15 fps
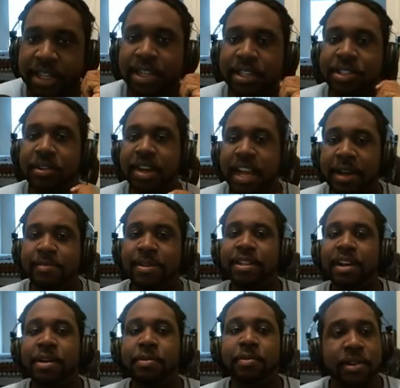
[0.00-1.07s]
so
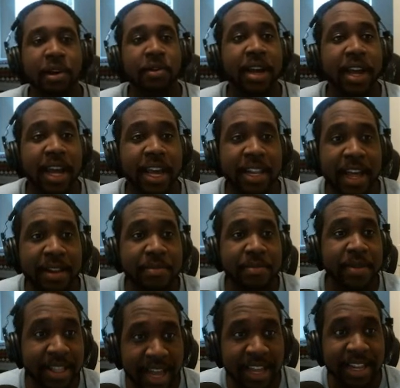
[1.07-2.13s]
Amazon will go ahead and
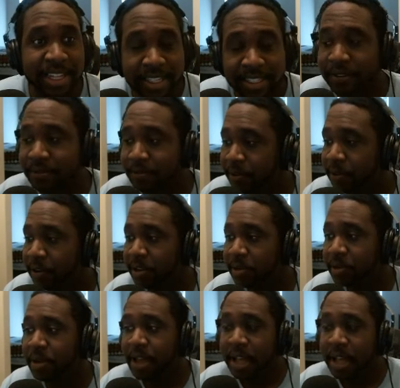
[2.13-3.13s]
make that easy for you.